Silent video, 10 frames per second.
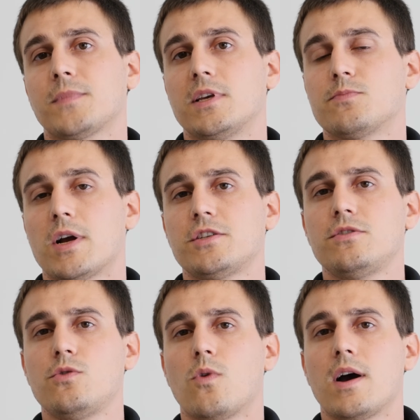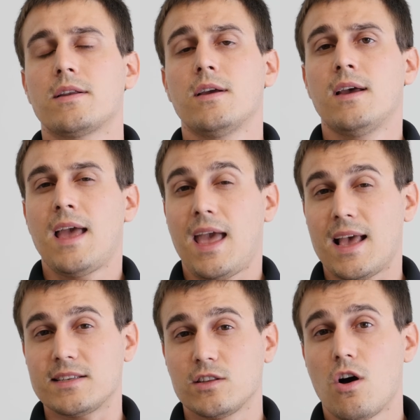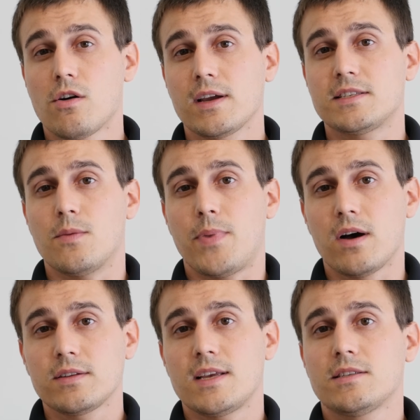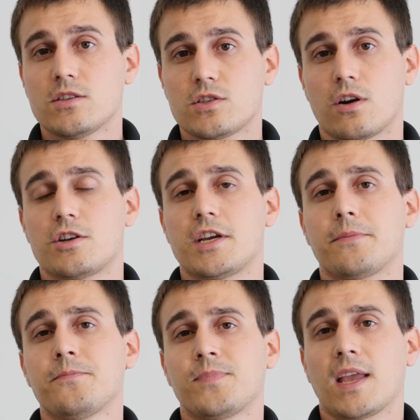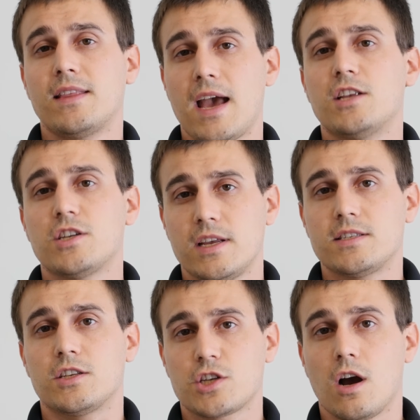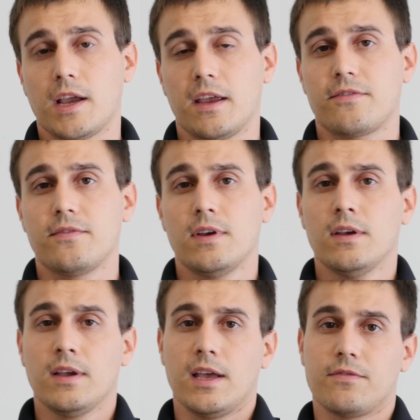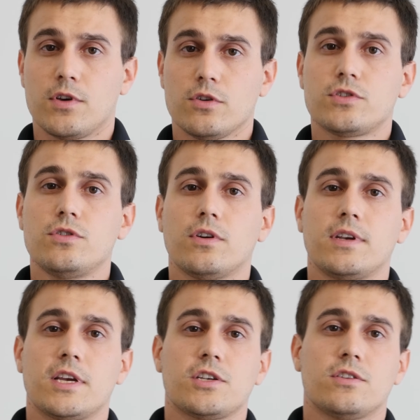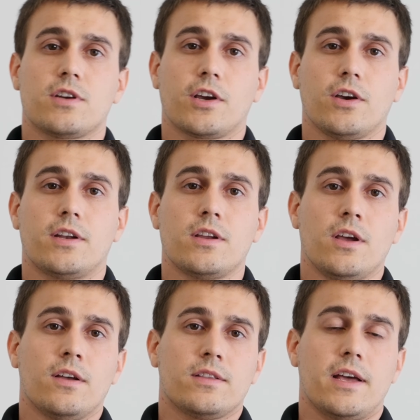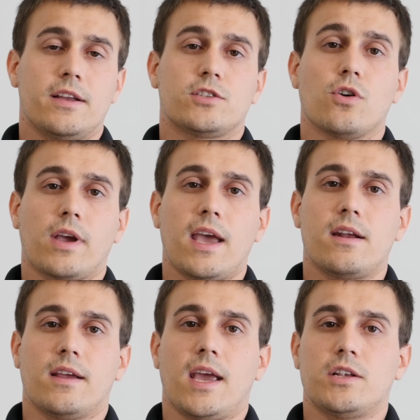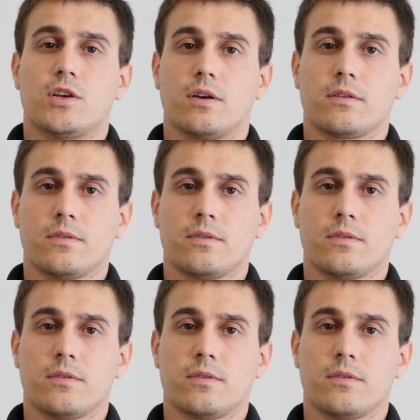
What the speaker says: as much as you want as long as the belt isn't surging and the engine isn't chugging. If those two conditions are good, then it's okay to engage your